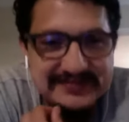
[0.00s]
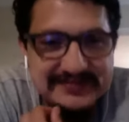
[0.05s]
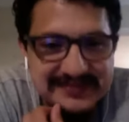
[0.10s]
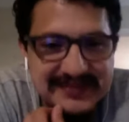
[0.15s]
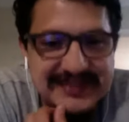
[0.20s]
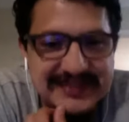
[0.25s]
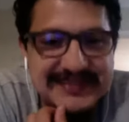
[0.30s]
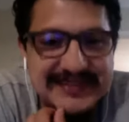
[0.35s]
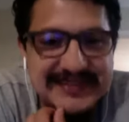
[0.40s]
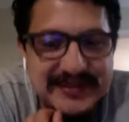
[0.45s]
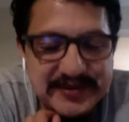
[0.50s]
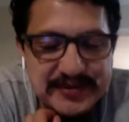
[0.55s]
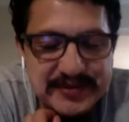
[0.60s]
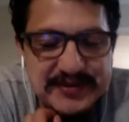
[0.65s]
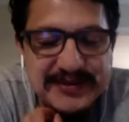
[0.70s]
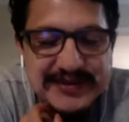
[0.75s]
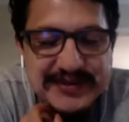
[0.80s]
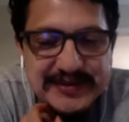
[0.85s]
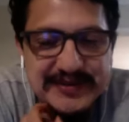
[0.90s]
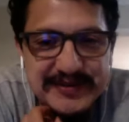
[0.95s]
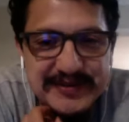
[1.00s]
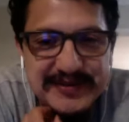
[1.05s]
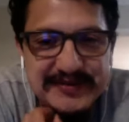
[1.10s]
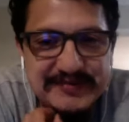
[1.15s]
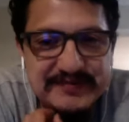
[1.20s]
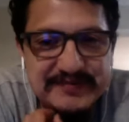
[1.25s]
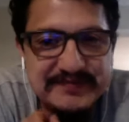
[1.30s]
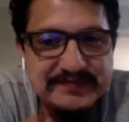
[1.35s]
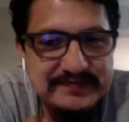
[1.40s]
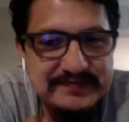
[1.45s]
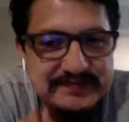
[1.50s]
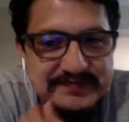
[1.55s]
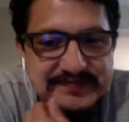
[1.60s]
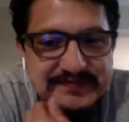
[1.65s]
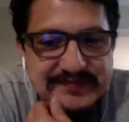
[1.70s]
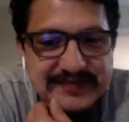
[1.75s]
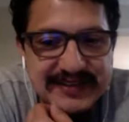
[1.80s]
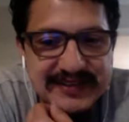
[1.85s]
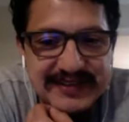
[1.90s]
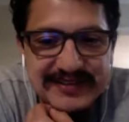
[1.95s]
That's how it was, man.
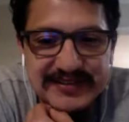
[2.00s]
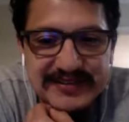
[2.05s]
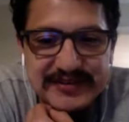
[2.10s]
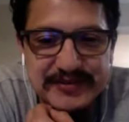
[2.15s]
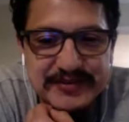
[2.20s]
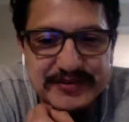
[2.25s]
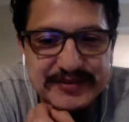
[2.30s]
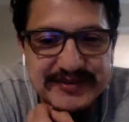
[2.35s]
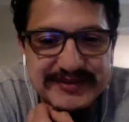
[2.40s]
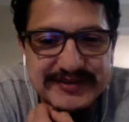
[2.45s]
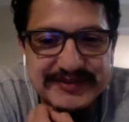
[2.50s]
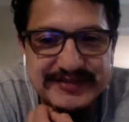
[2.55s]
That's how it was.